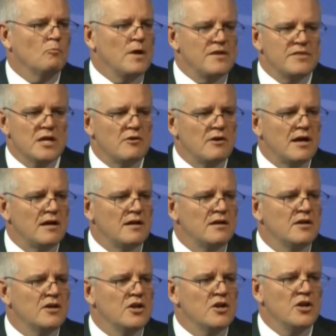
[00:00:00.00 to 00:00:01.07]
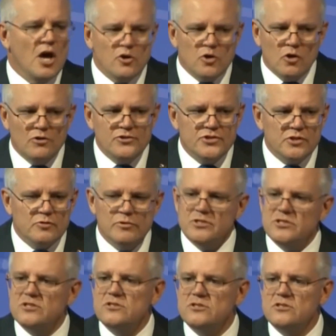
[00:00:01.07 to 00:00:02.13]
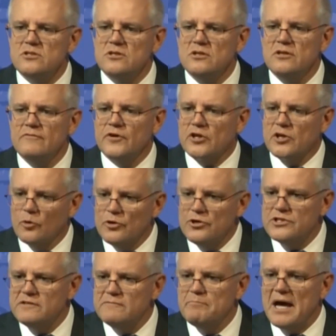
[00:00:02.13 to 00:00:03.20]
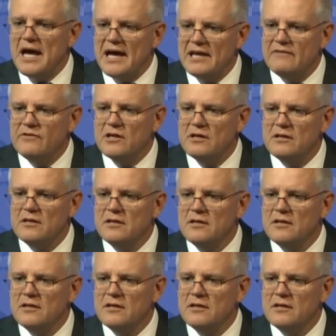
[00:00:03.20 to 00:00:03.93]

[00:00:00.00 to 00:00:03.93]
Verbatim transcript: Where there are no consequences for coercive behaviour,